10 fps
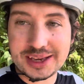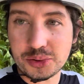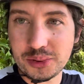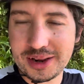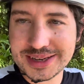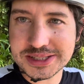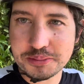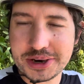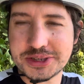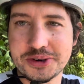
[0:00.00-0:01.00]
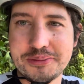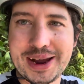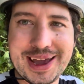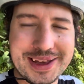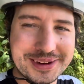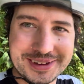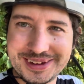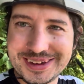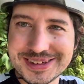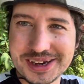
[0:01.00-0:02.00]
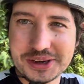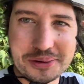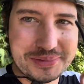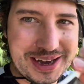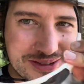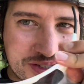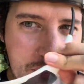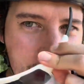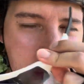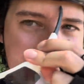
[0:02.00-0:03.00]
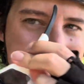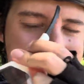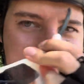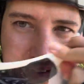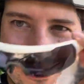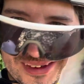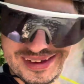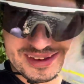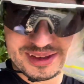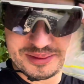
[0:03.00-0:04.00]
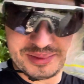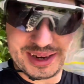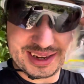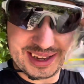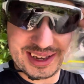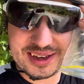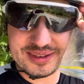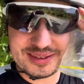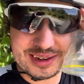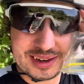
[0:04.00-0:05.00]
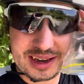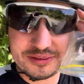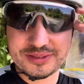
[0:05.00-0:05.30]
equalized the pressure in my head. So I come down so quick, my eardrums didn't have